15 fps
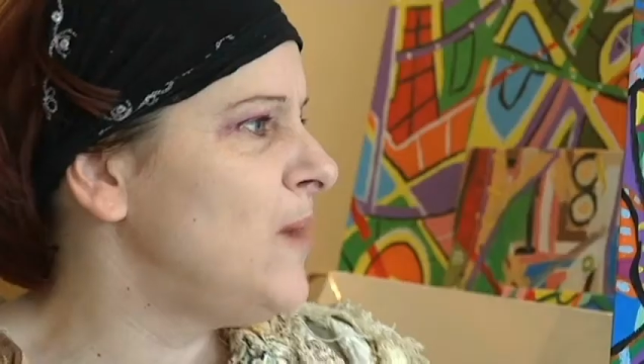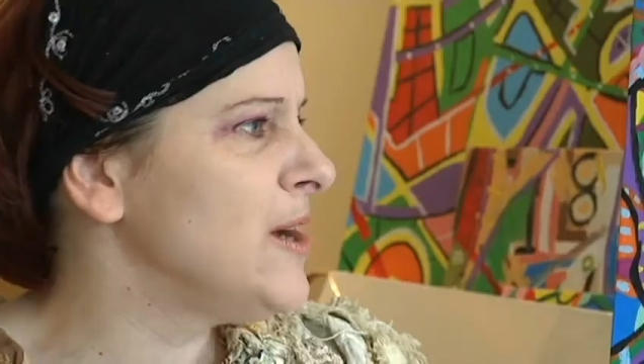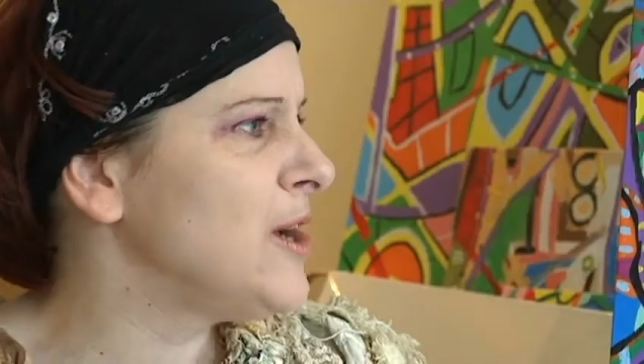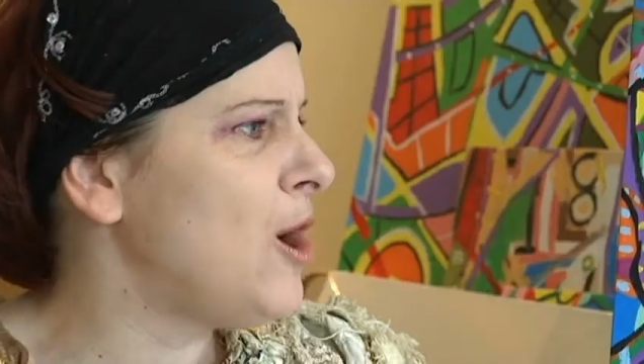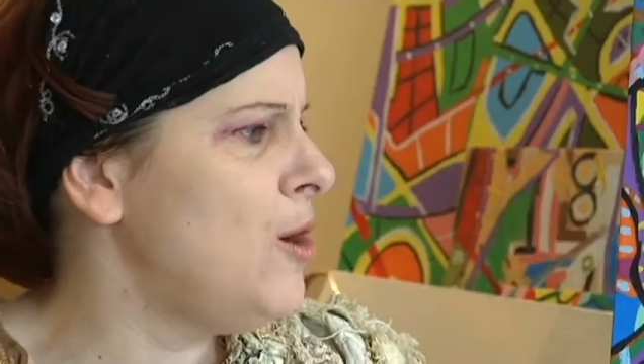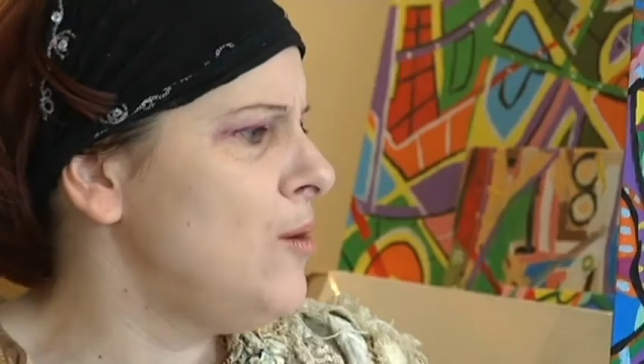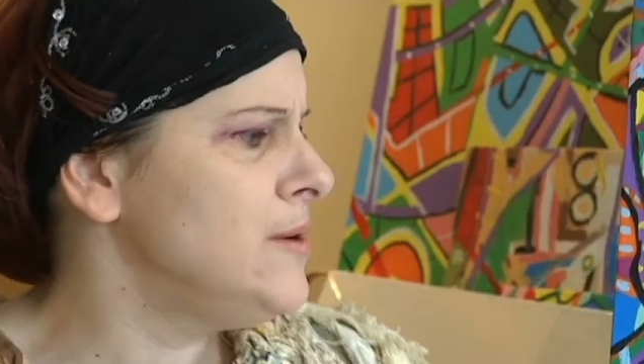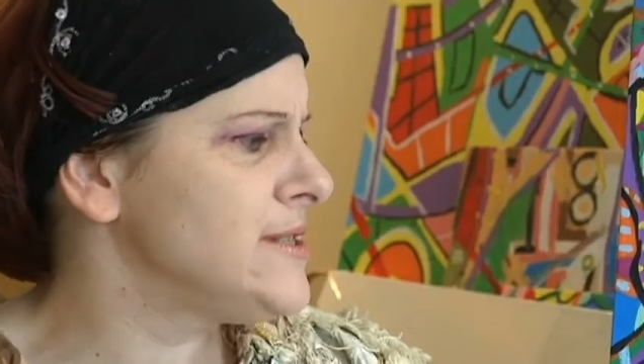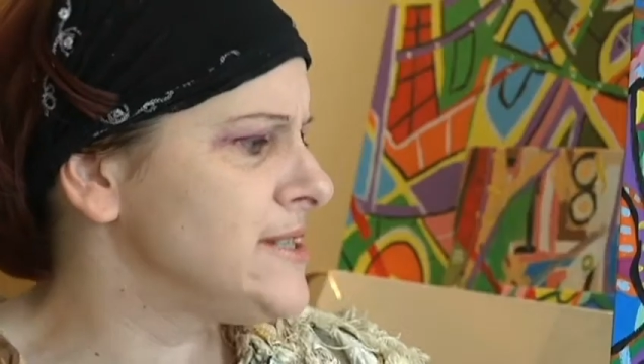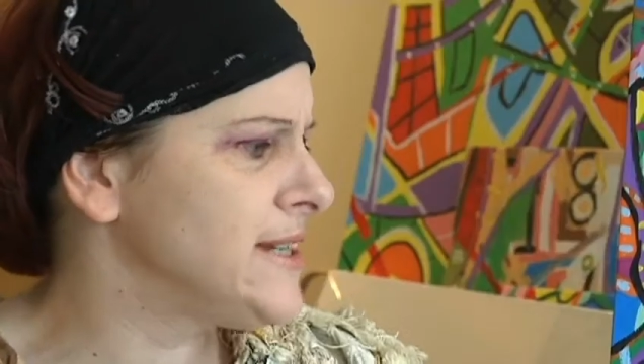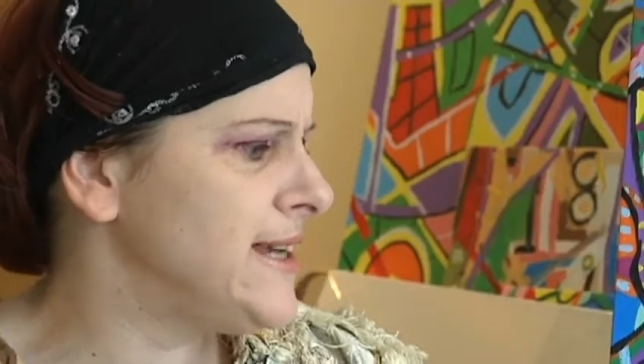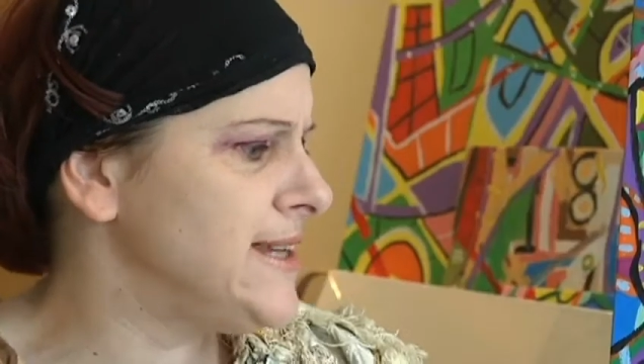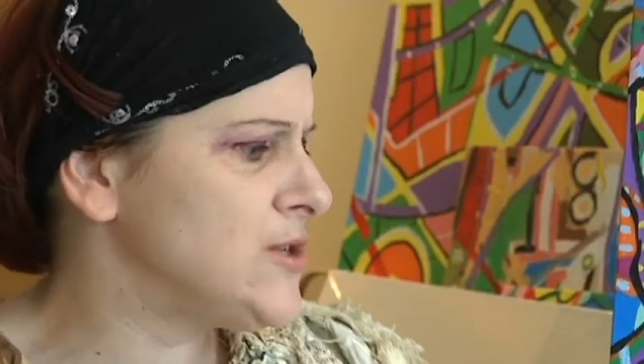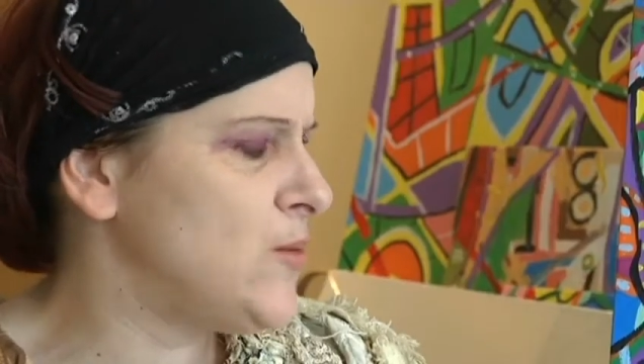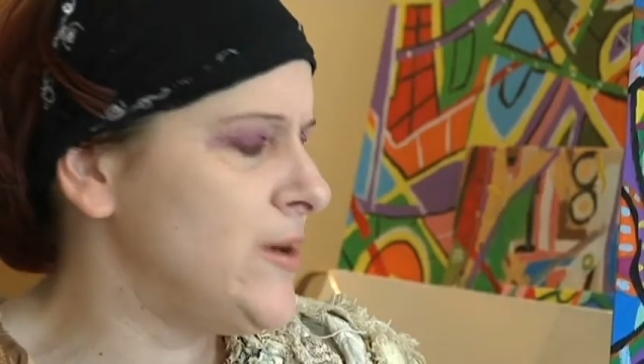My goal was
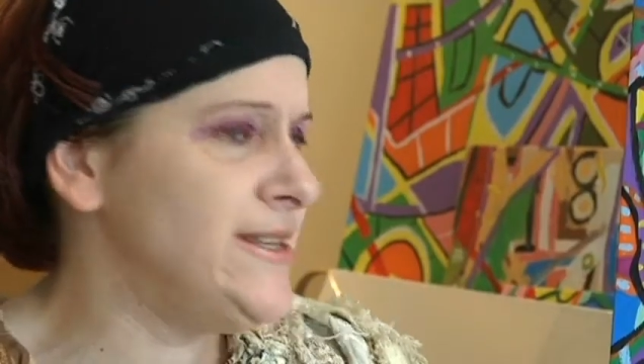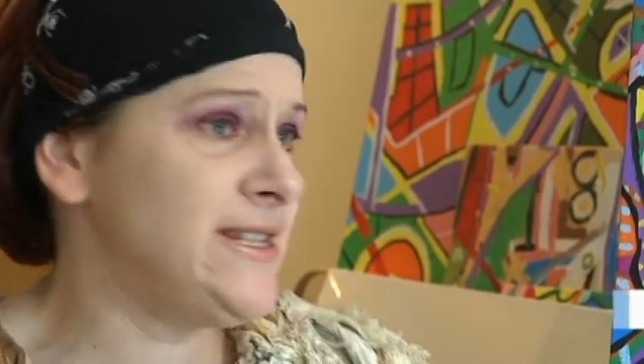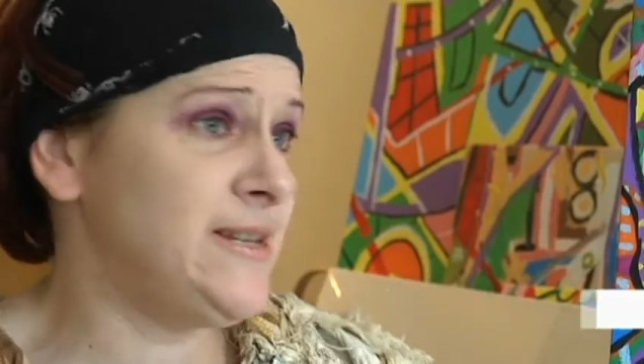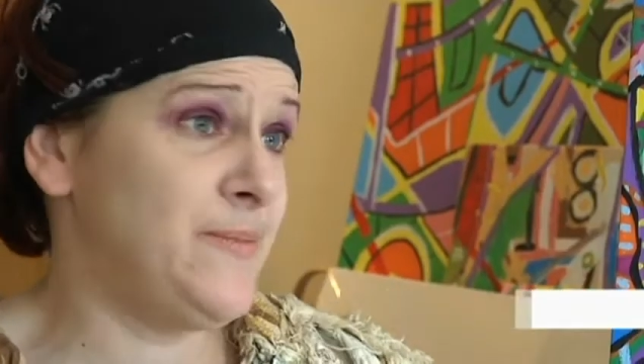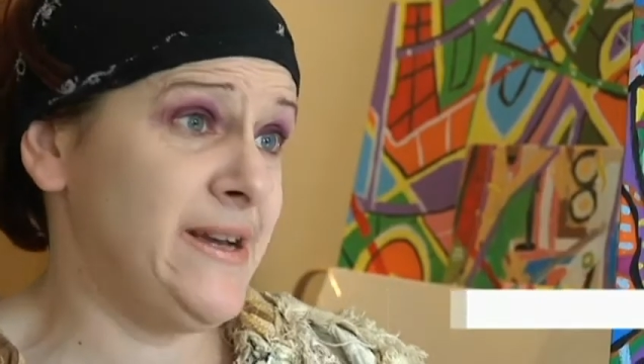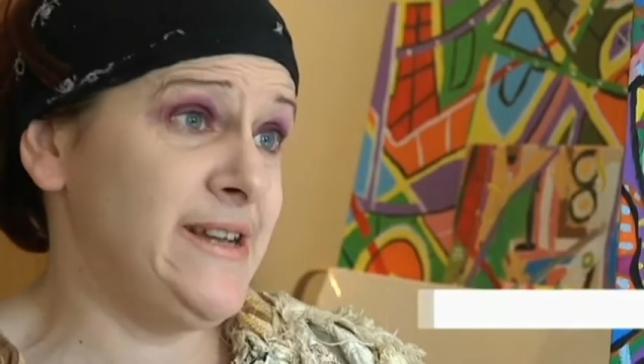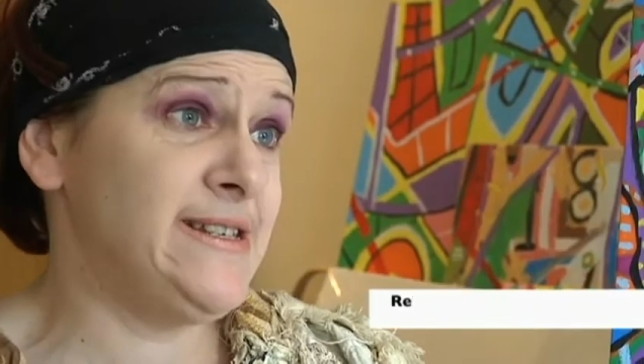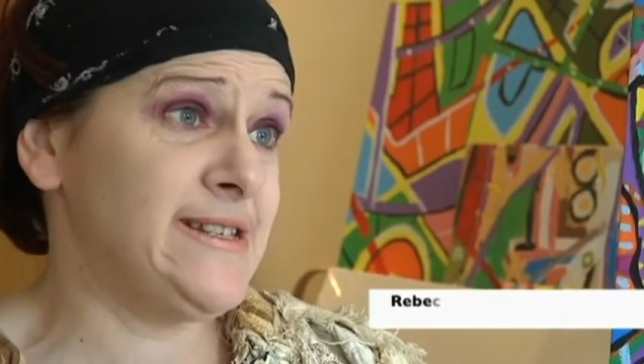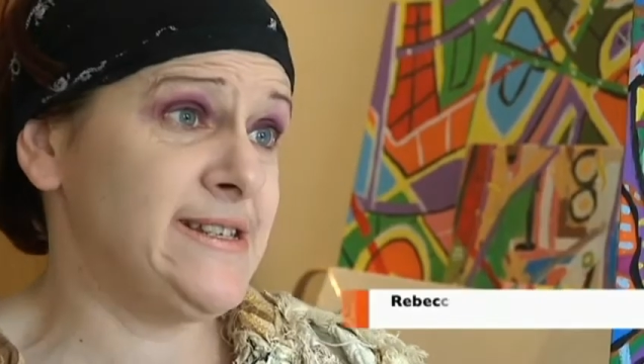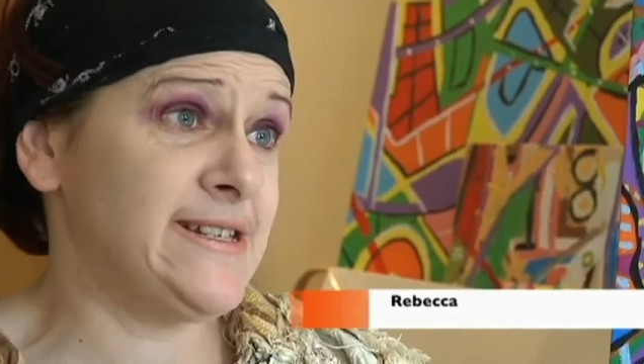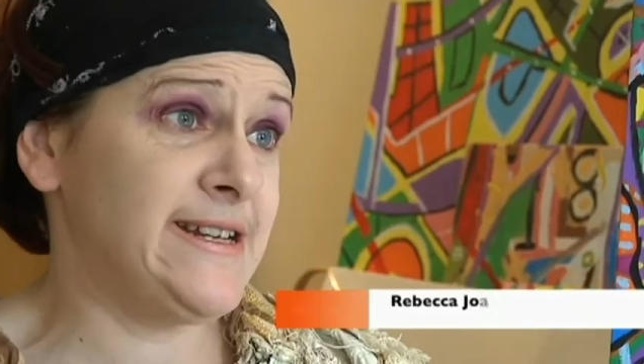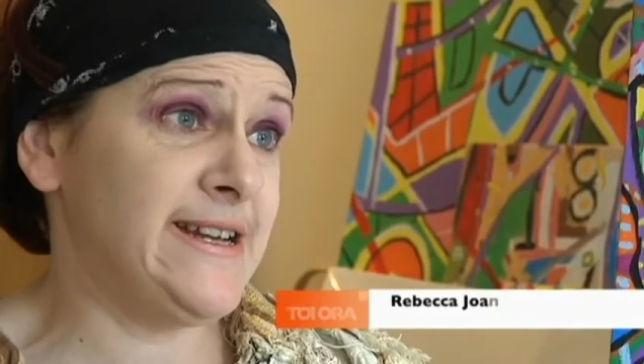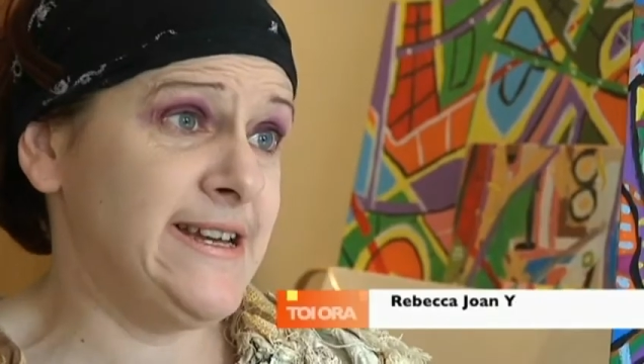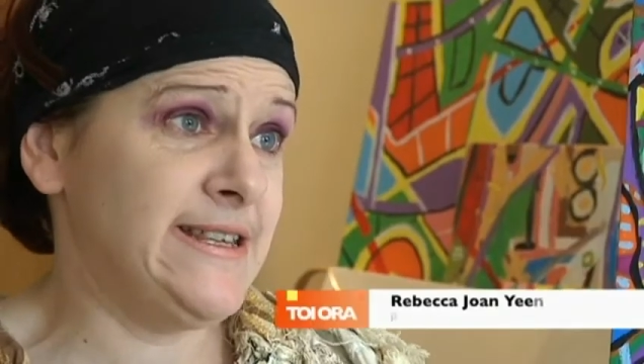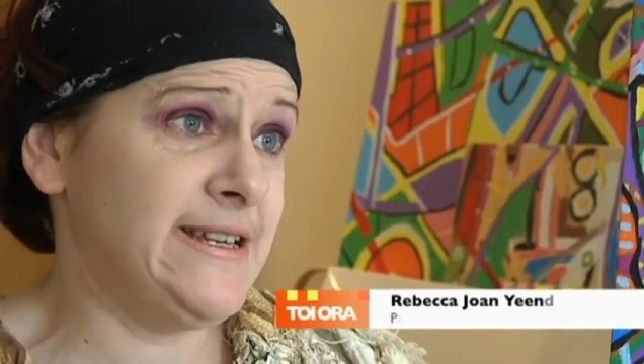to get 20 pieces
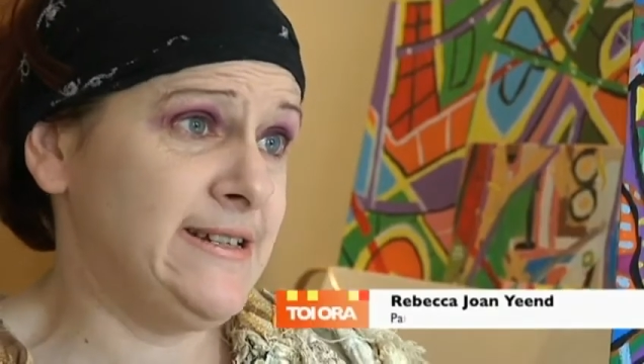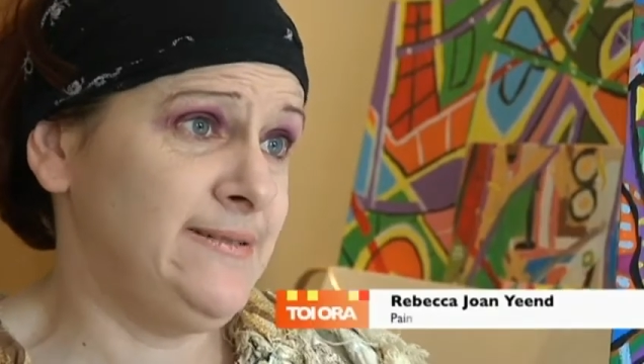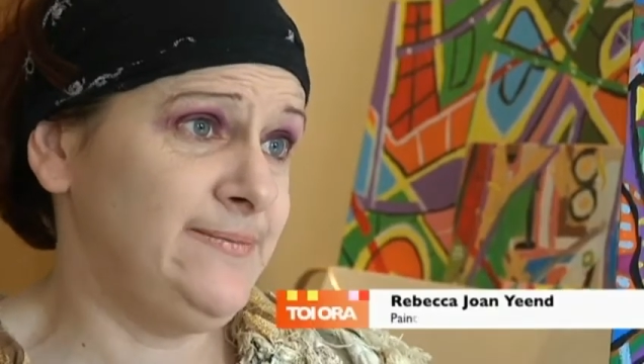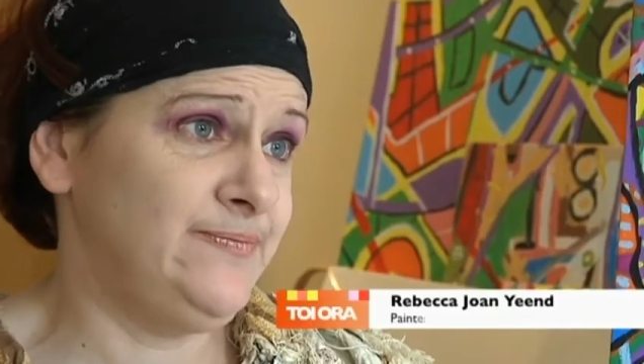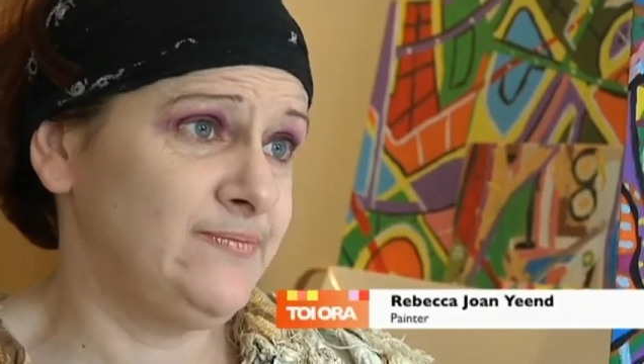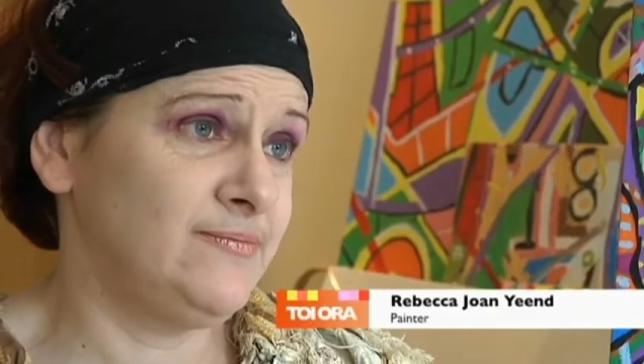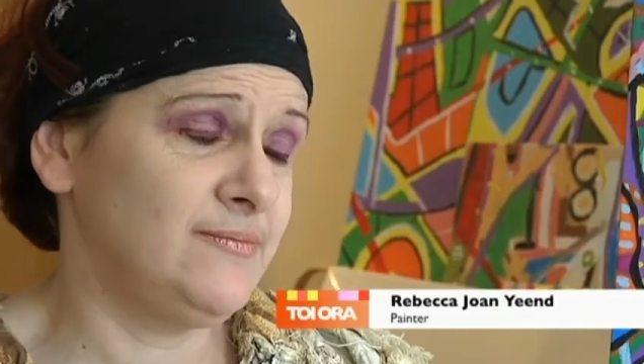together